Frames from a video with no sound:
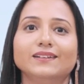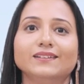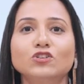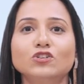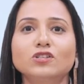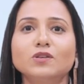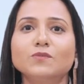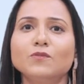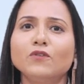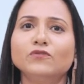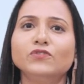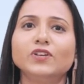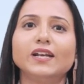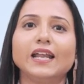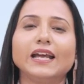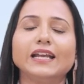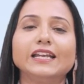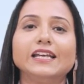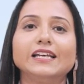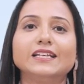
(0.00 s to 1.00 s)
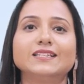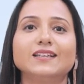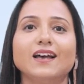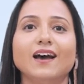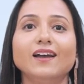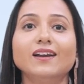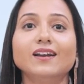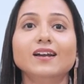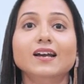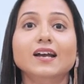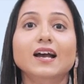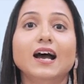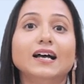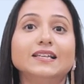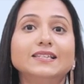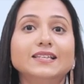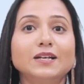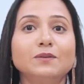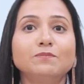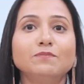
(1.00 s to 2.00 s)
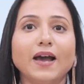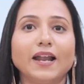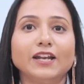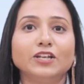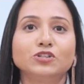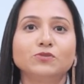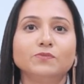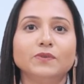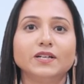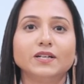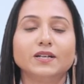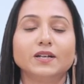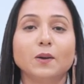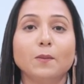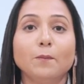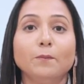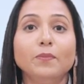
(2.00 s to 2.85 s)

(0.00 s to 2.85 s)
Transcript: So some of the techniques are asset management.